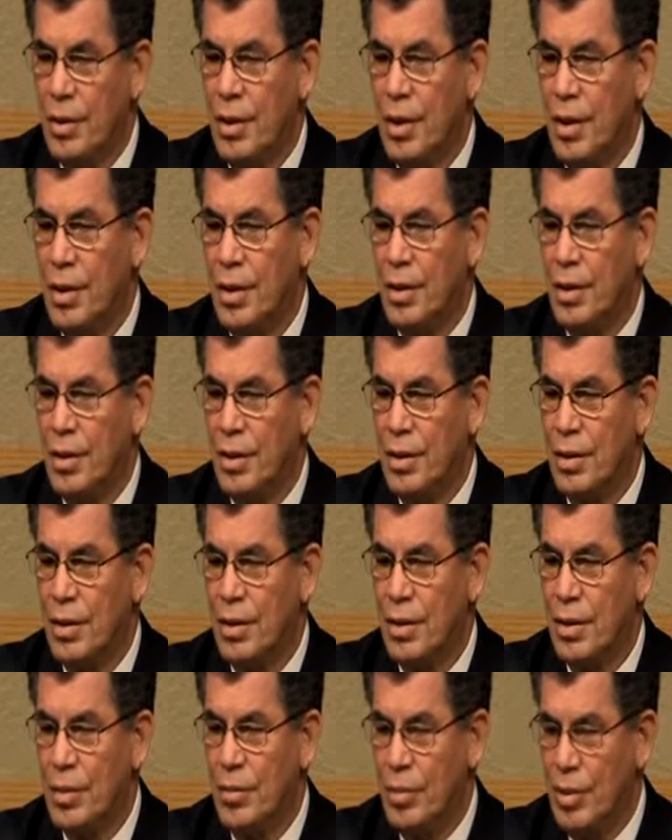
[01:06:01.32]
I
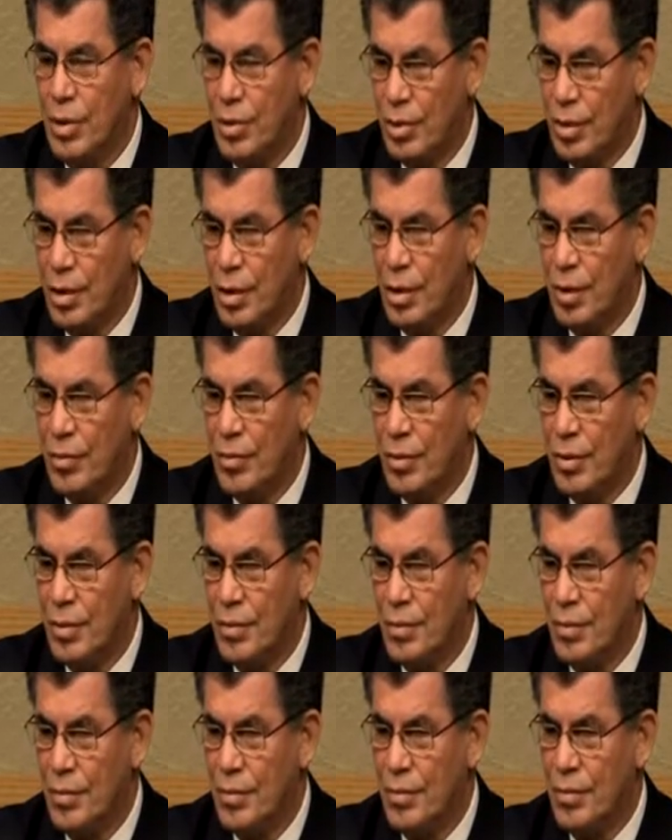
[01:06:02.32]
could be
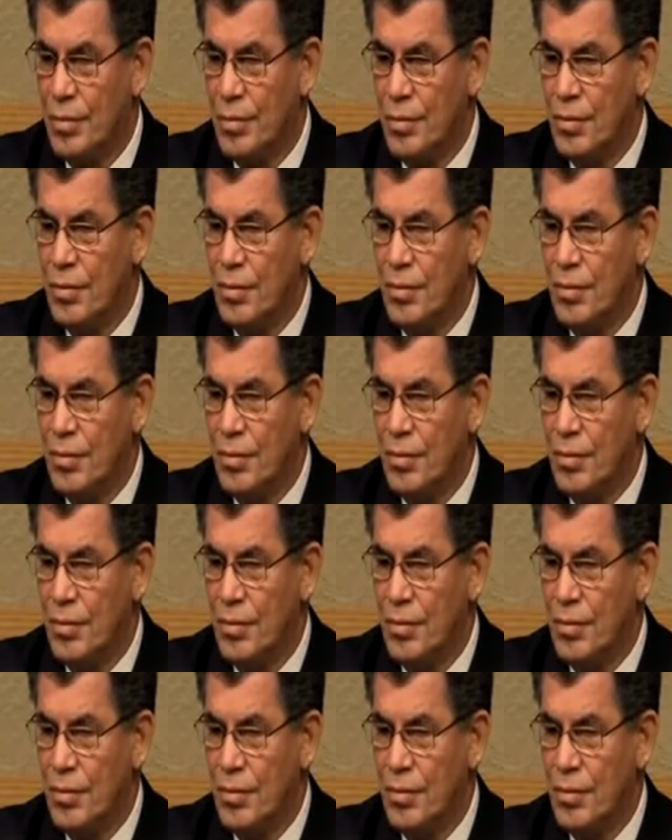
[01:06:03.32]
saved.